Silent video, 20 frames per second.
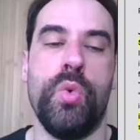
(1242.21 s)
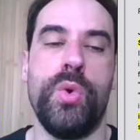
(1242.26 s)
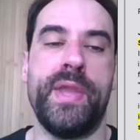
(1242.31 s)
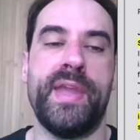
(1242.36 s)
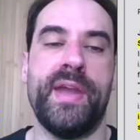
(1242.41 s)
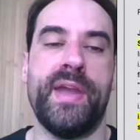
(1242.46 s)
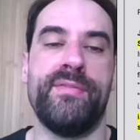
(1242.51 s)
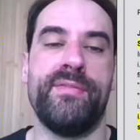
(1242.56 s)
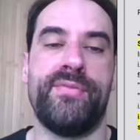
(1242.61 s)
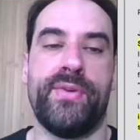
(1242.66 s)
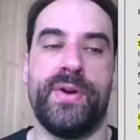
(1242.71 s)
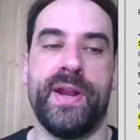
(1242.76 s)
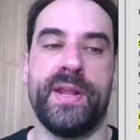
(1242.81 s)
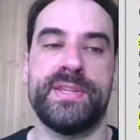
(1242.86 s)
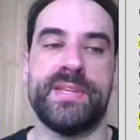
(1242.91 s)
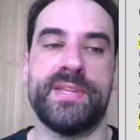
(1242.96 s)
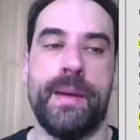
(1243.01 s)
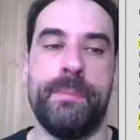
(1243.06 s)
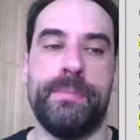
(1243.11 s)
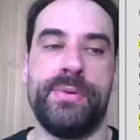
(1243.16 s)
we can, for
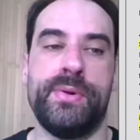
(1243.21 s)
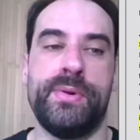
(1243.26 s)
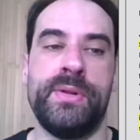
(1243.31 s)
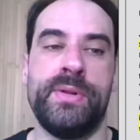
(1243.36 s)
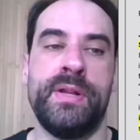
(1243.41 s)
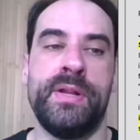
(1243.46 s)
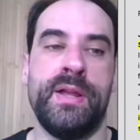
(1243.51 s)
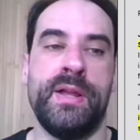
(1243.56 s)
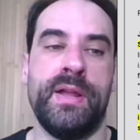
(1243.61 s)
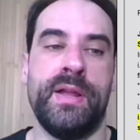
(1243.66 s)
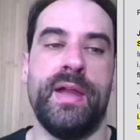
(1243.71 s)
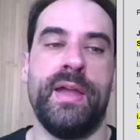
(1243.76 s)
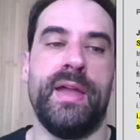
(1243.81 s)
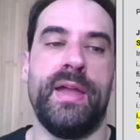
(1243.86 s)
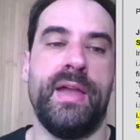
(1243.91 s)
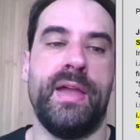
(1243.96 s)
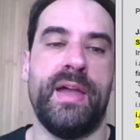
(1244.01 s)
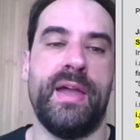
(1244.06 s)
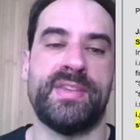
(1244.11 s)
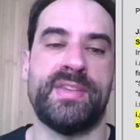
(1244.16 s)
example,
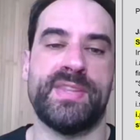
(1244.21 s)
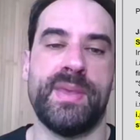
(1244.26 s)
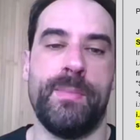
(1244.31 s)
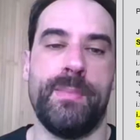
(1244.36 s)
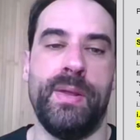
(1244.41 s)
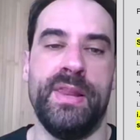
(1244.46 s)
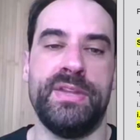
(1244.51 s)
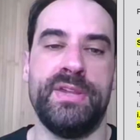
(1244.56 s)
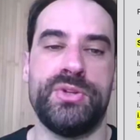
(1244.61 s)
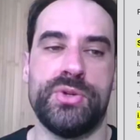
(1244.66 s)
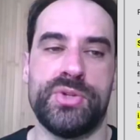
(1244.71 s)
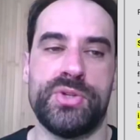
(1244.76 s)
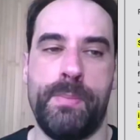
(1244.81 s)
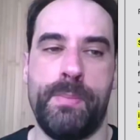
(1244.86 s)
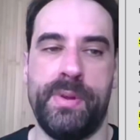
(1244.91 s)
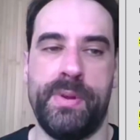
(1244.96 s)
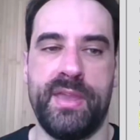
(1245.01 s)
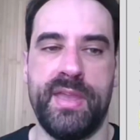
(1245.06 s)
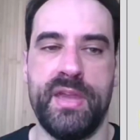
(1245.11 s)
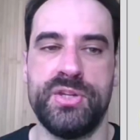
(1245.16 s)
as a malicious
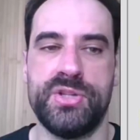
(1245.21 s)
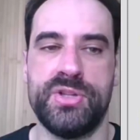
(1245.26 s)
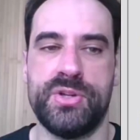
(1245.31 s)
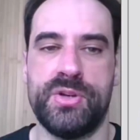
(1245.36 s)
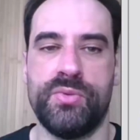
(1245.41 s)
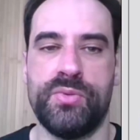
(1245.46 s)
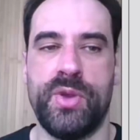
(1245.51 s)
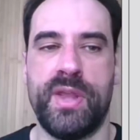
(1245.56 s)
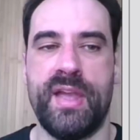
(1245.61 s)
application,